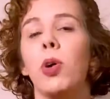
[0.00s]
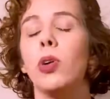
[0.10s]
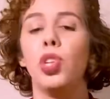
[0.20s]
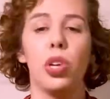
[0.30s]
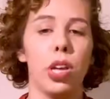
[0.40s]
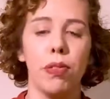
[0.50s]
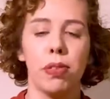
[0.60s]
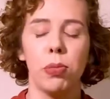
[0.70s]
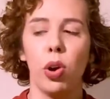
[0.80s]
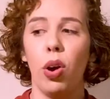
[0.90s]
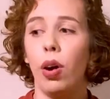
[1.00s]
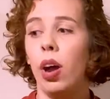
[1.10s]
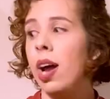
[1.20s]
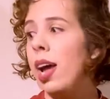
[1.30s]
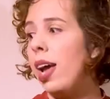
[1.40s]
her, to hear from her.
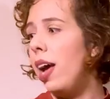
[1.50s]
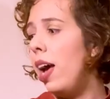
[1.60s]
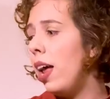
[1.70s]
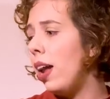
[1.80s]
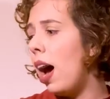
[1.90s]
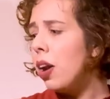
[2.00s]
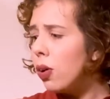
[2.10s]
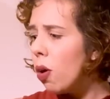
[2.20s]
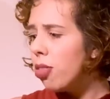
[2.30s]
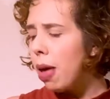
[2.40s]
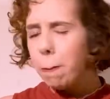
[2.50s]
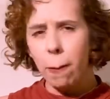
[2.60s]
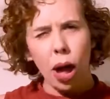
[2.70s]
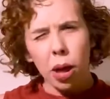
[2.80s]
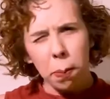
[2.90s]
And I don't know, that
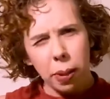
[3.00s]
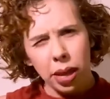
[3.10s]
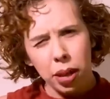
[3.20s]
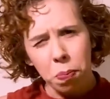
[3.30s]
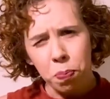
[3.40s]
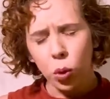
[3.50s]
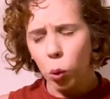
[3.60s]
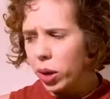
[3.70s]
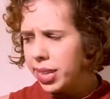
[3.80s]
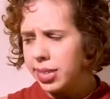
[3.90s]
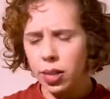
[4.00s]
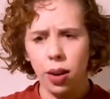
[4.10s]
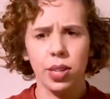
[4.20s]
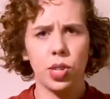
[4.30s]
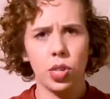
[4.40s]
might be what this
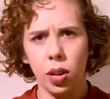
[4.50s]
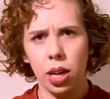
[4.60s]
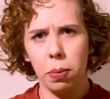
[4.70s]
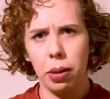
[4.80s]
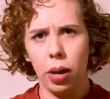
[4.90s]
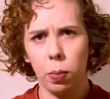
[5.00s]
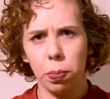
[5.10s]
song is talking about.